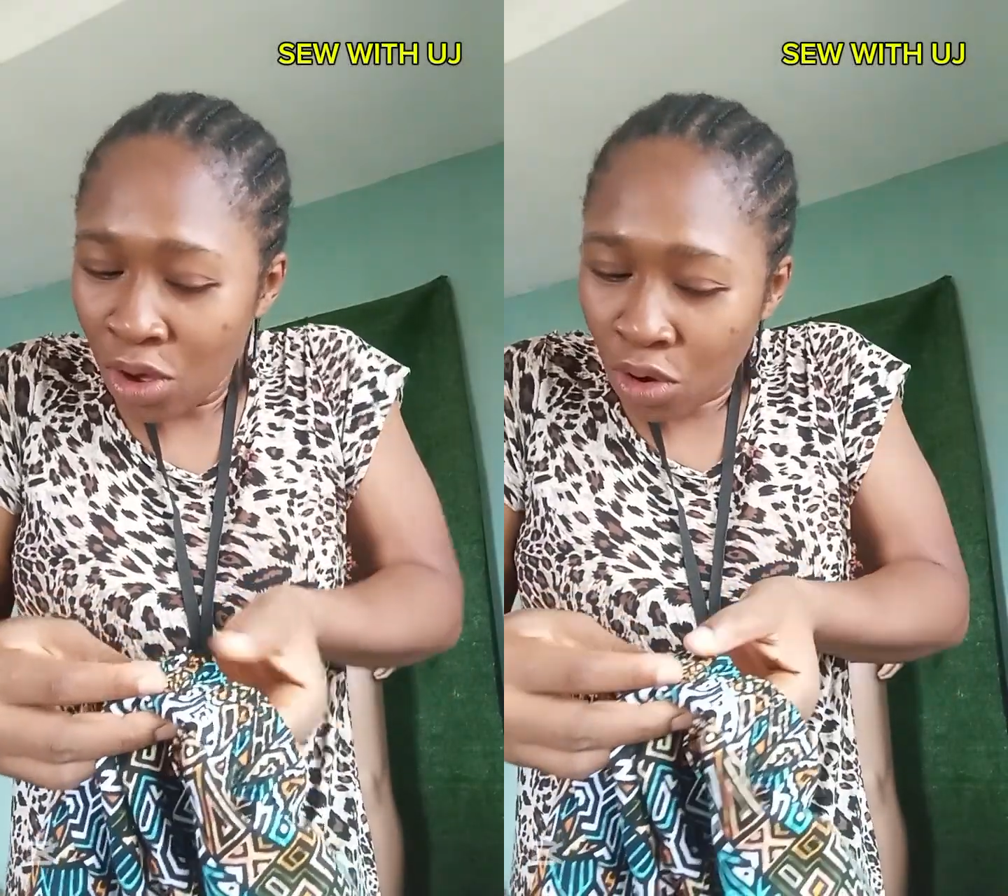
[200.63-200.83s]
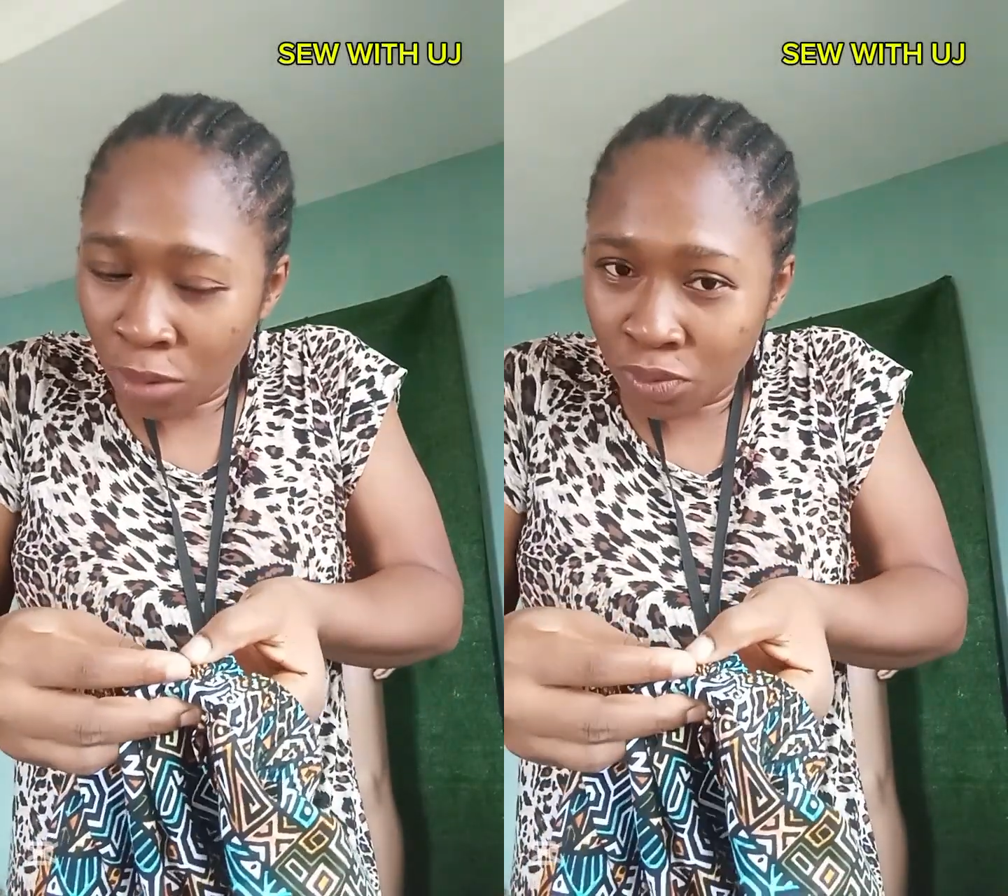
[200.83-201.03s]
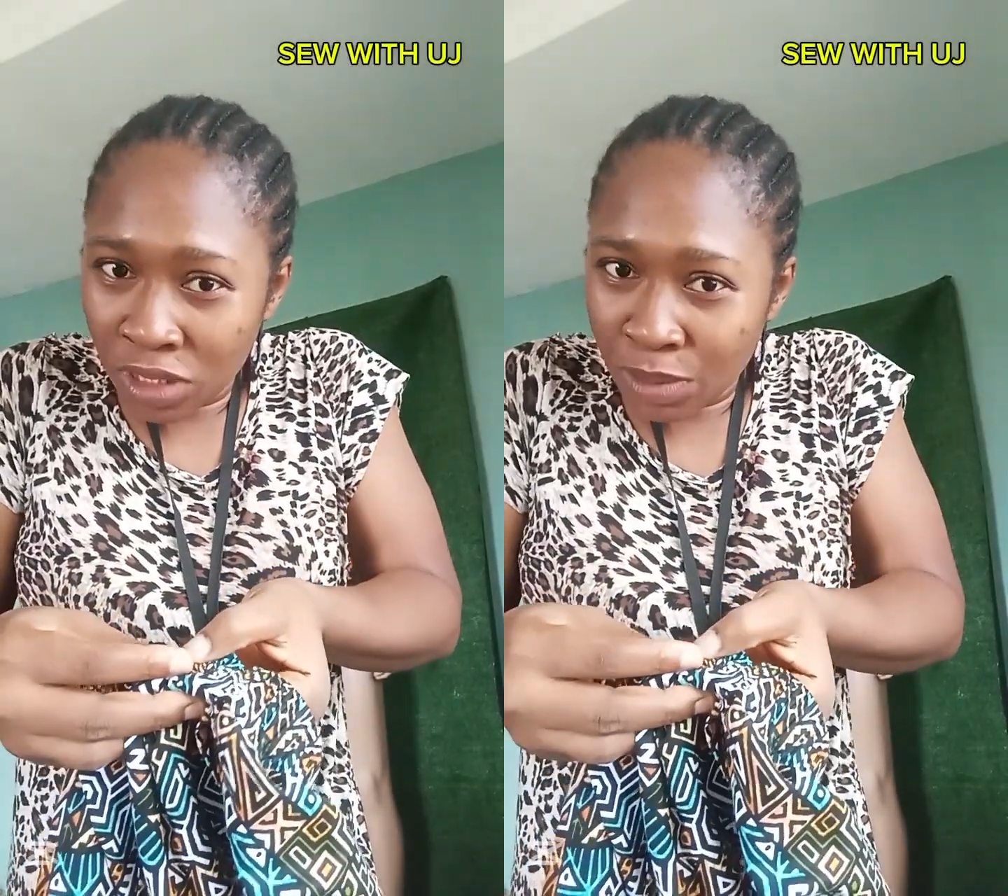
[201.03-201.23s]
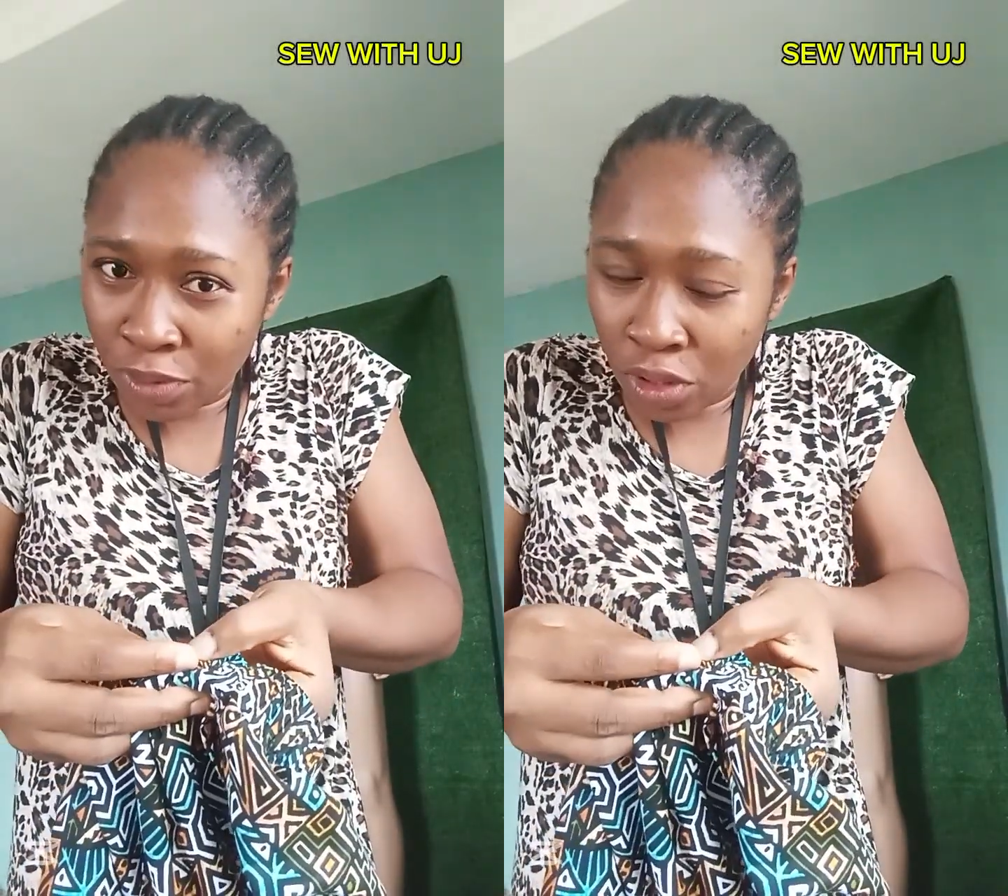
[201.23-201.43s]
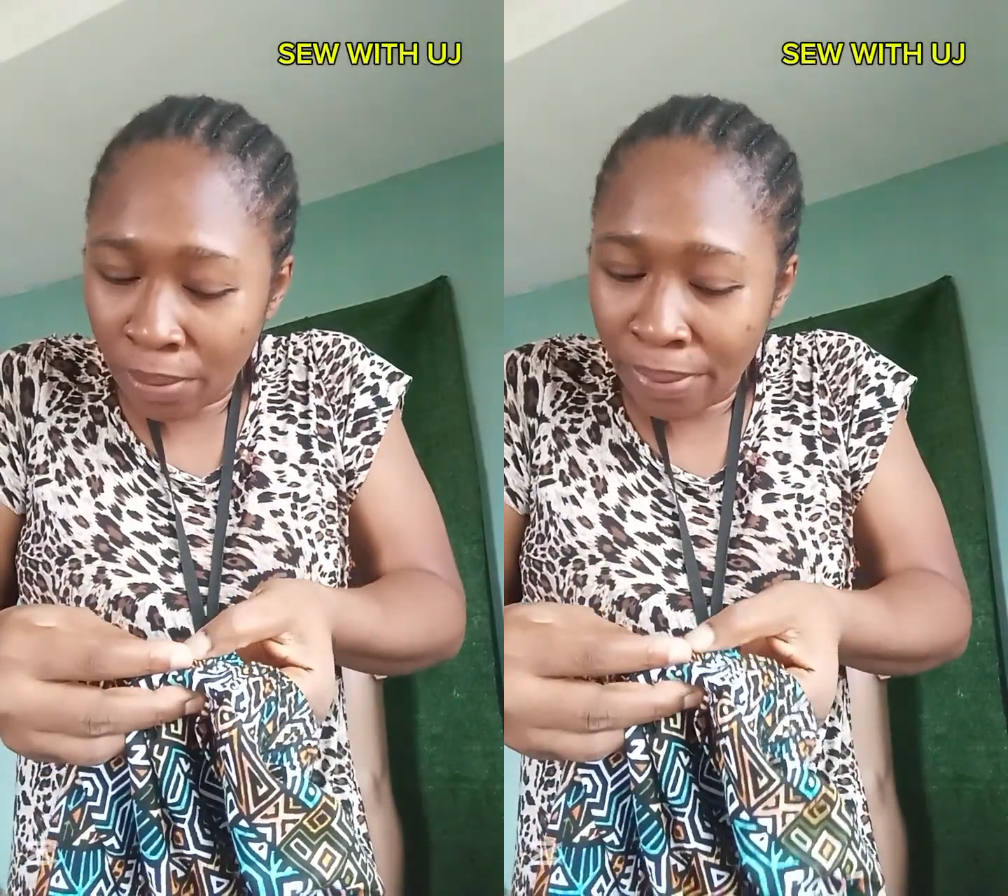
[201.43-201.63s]
Come to this
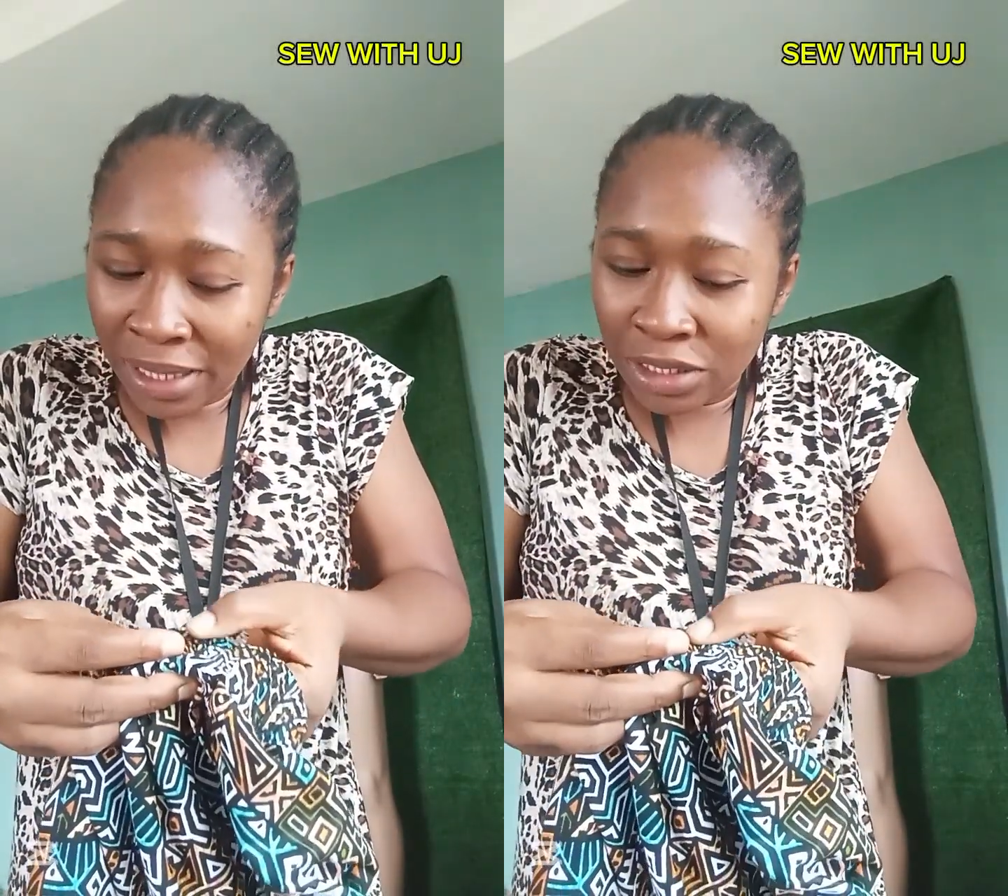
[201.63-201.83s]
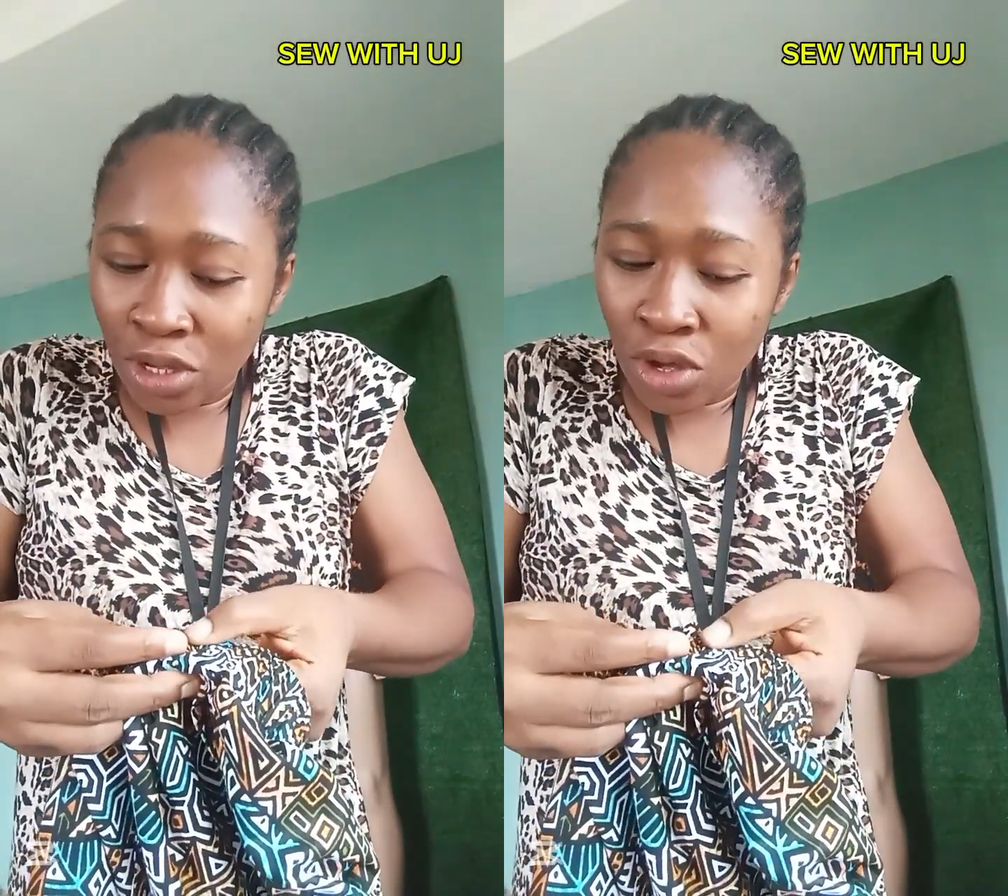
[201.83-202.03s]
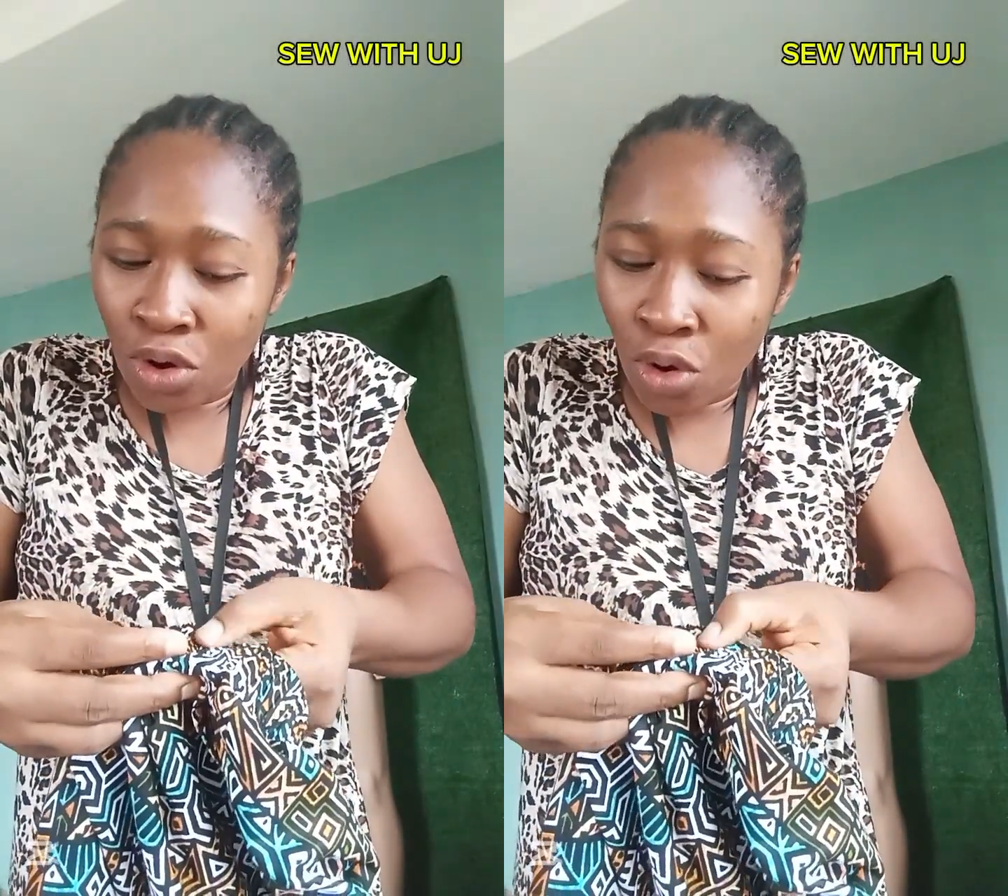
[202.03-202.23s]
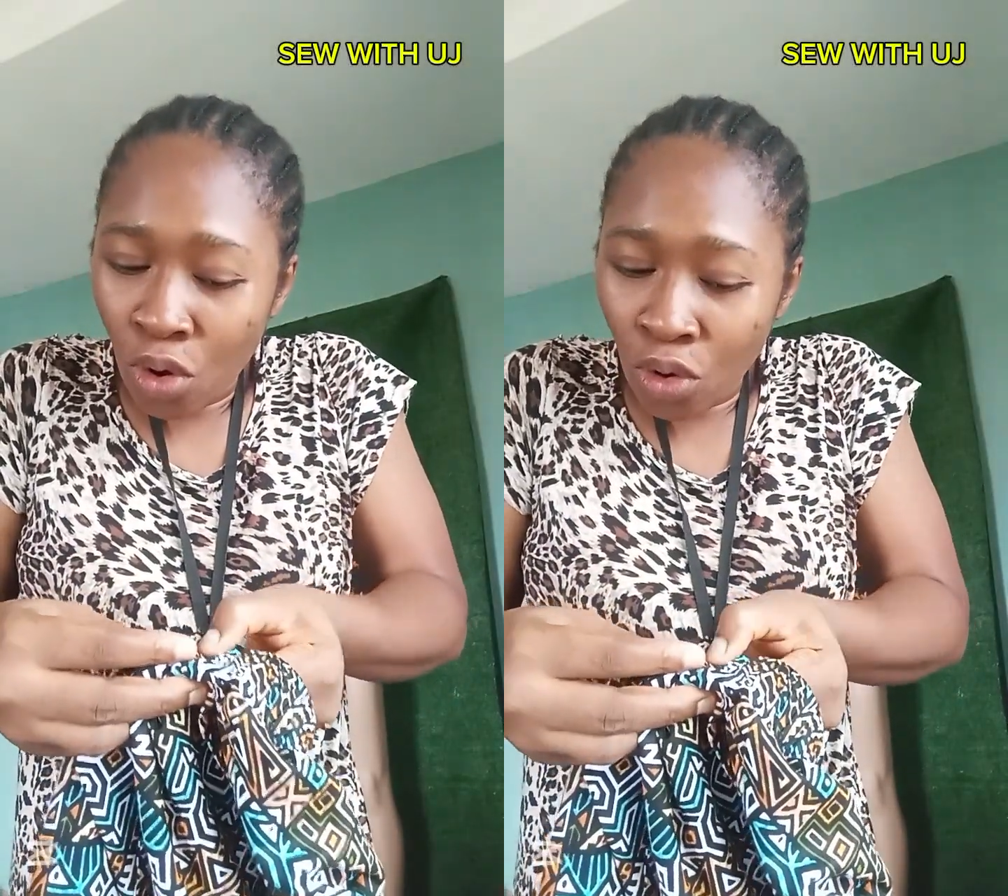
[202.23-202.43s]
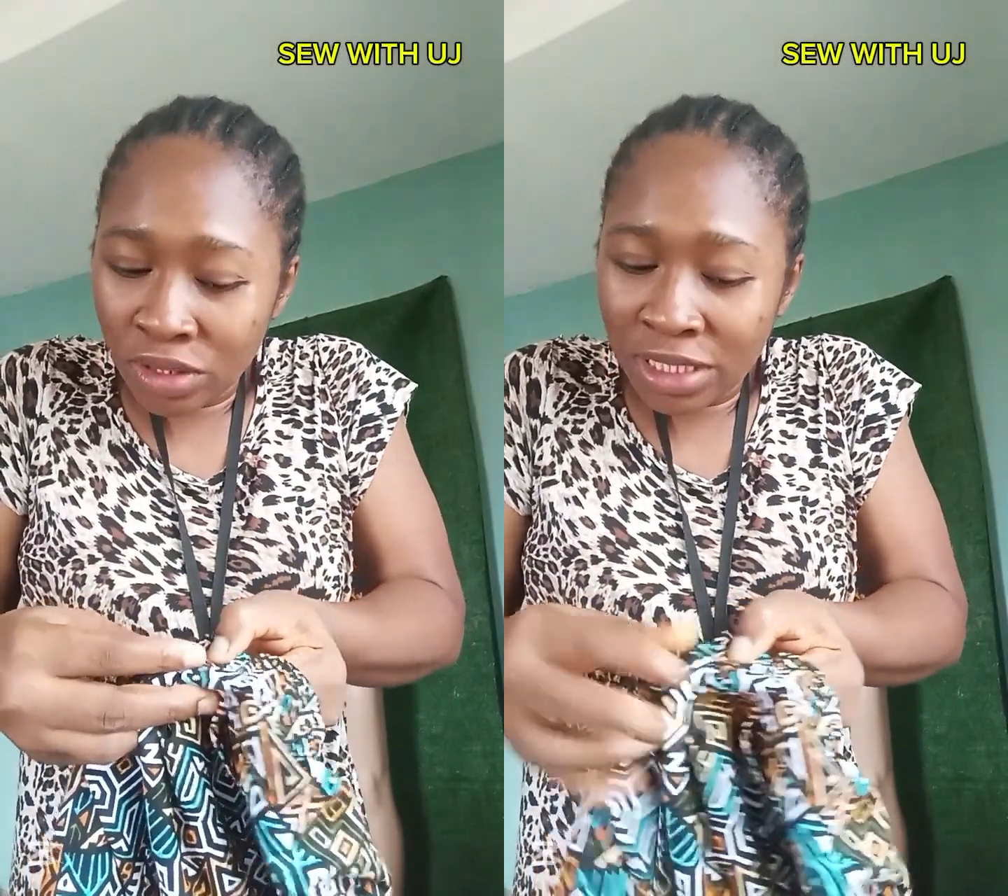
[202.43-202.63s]
bottom part,
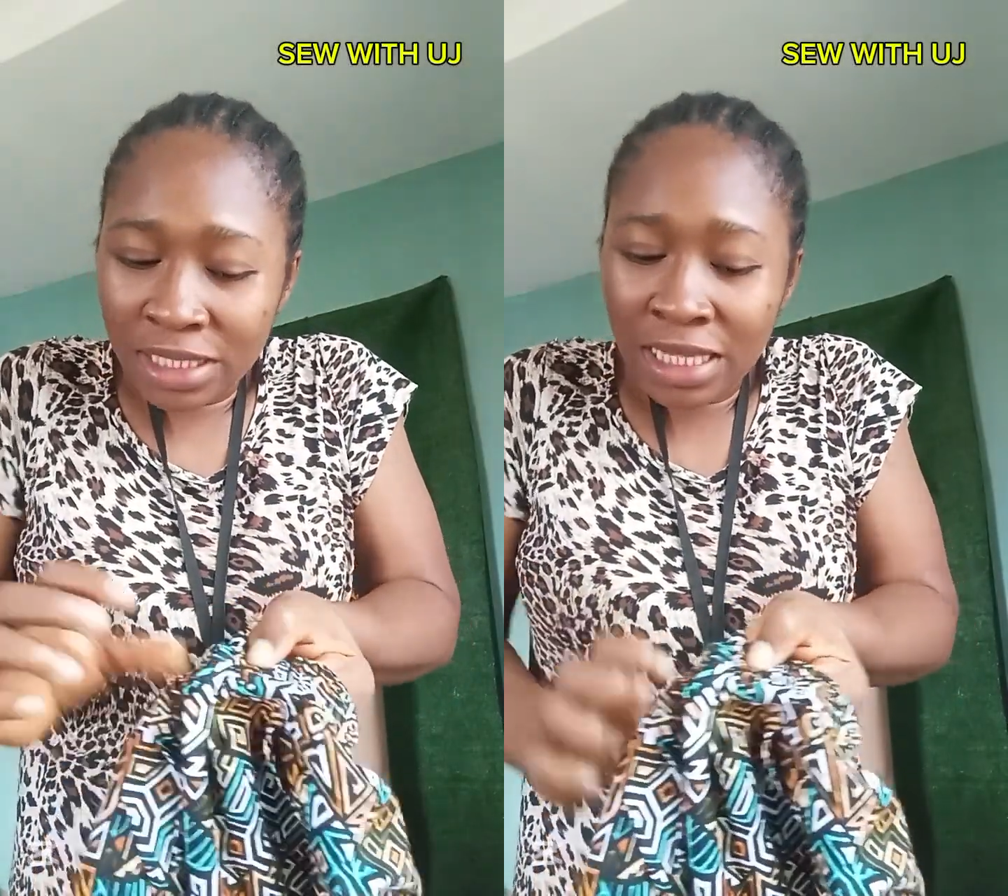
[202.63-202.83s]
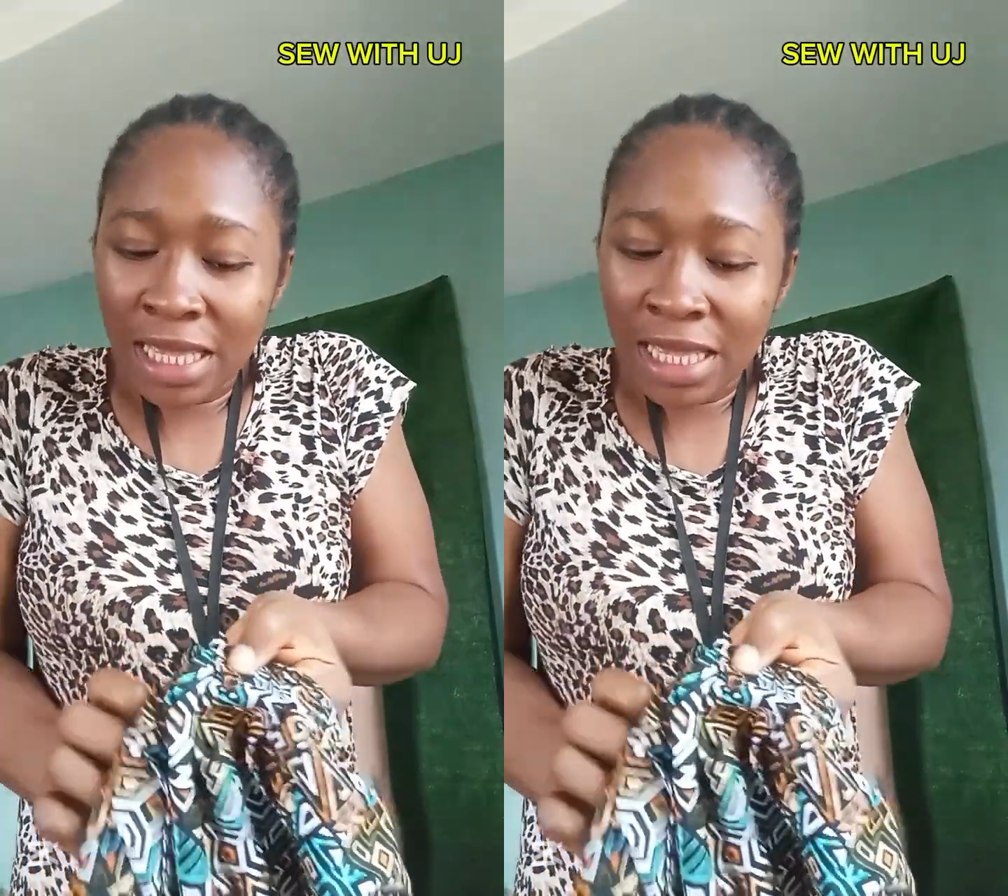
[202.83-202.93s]
hold it,